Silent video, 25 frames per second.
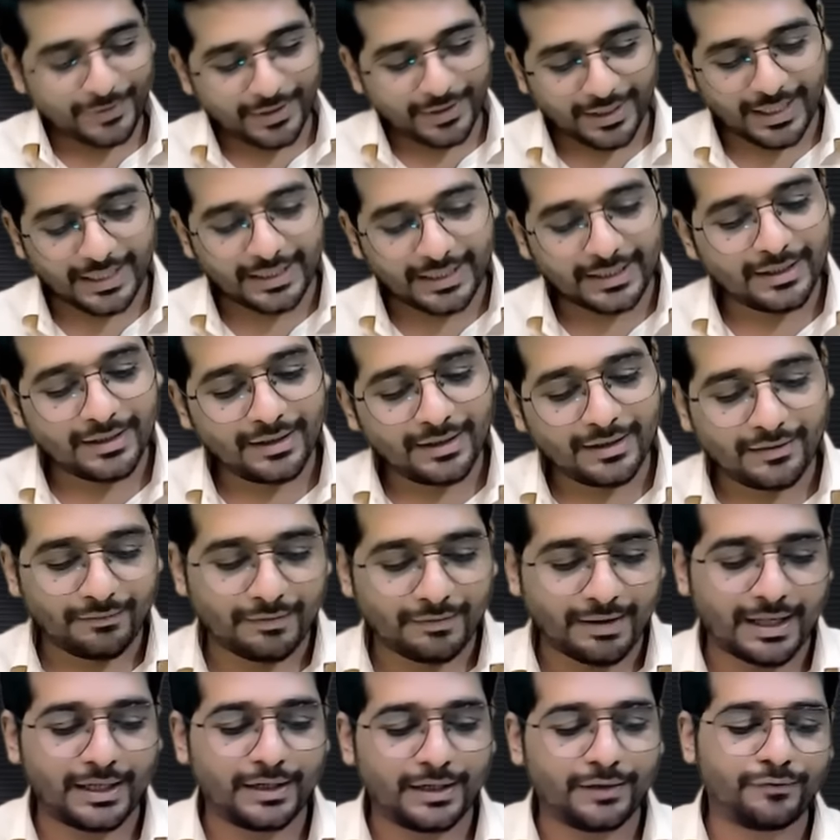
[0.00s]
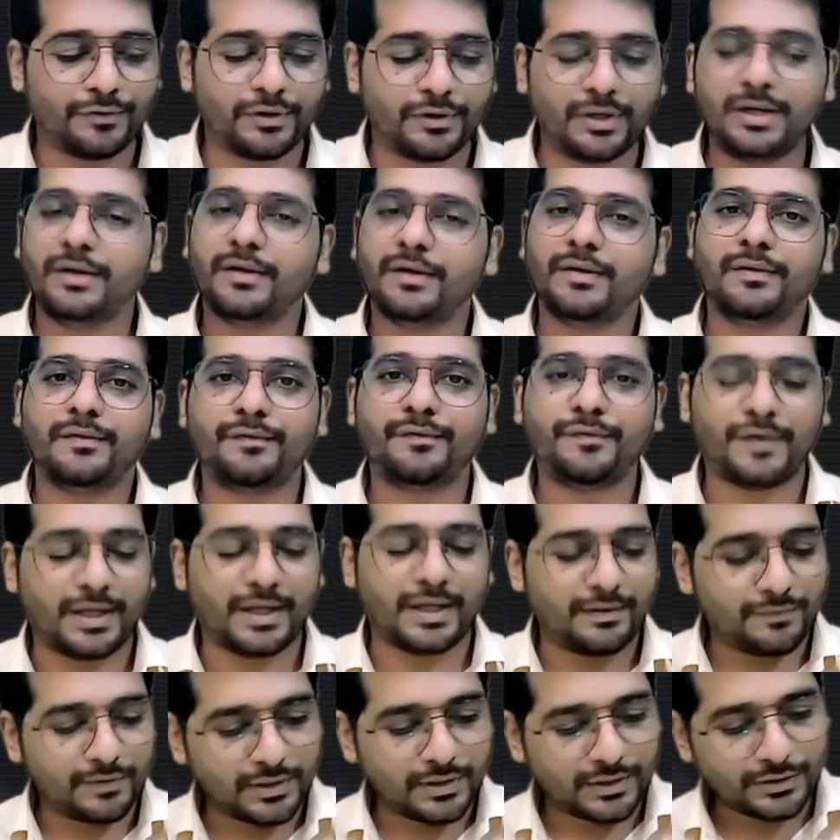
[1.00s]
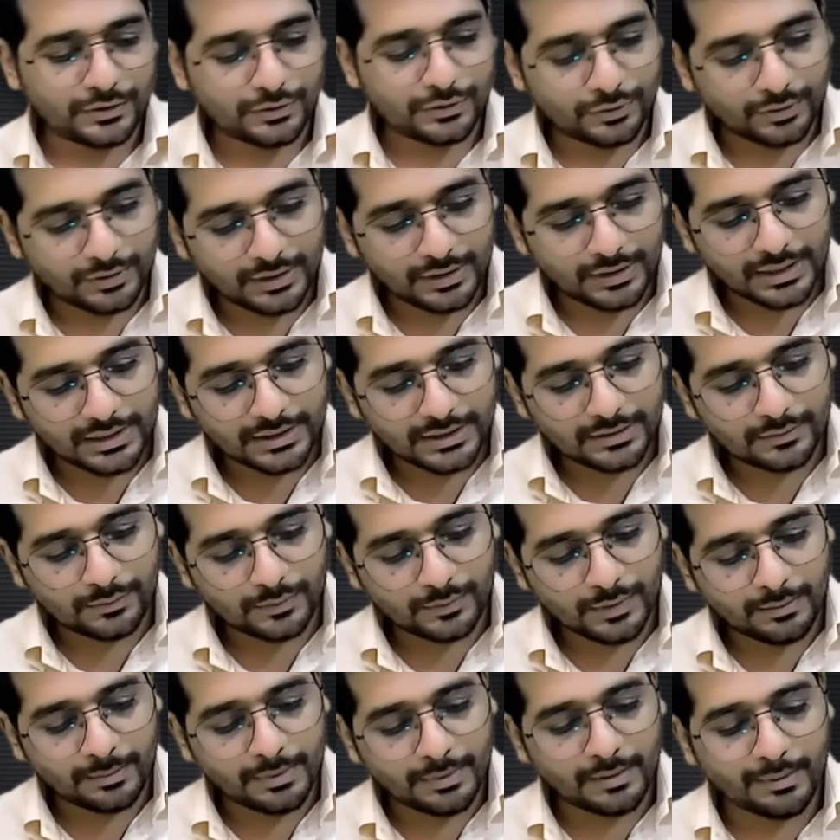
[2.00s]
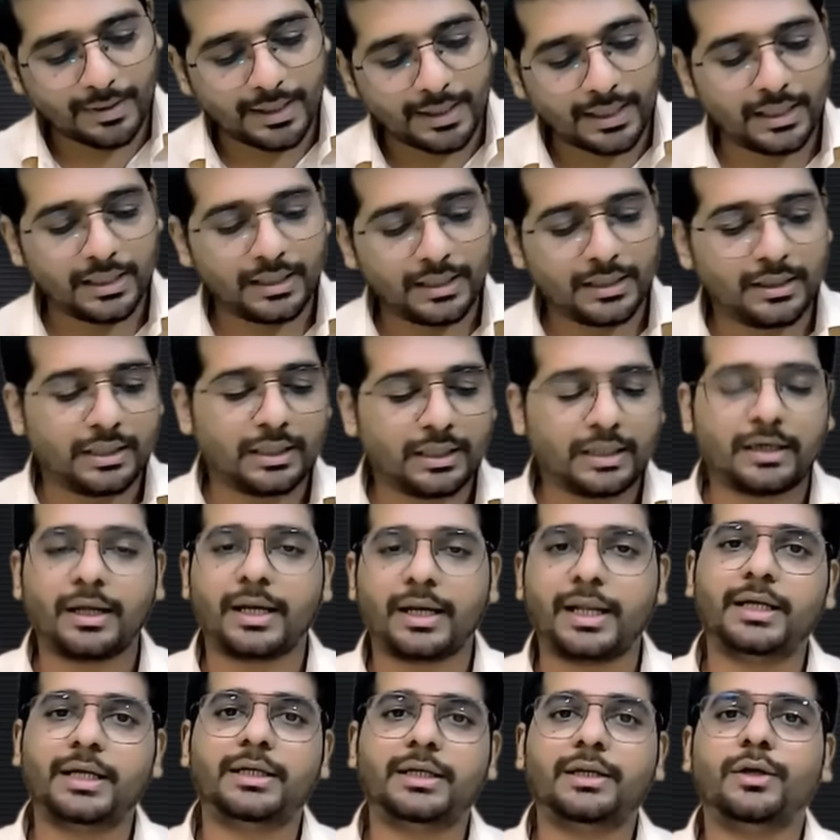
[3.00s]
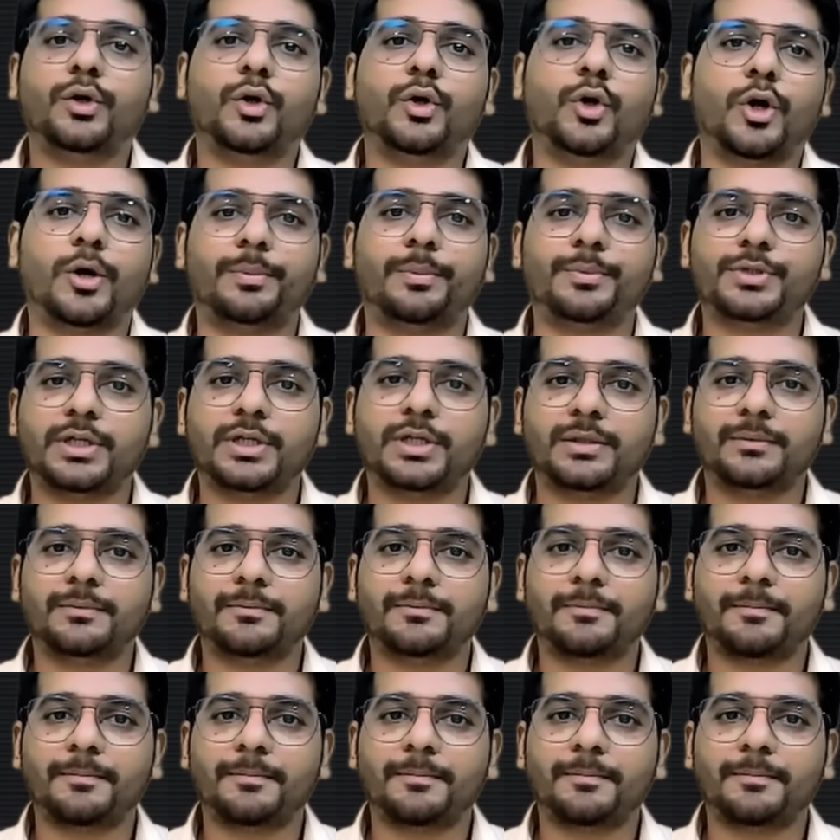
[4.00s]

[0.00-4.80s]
Right? Valid for 5 years. So this will be my correct option.